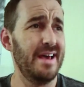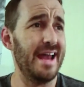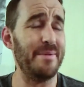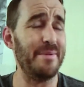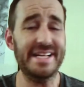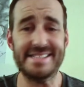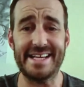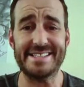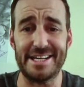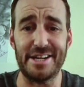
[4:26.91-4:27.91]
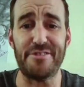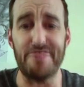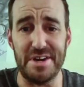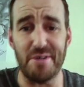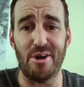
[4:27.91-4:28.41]
And I mean, he's, he's still a
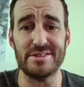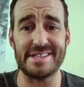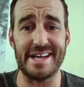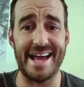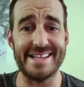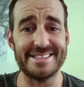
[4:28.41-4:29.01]
three year old and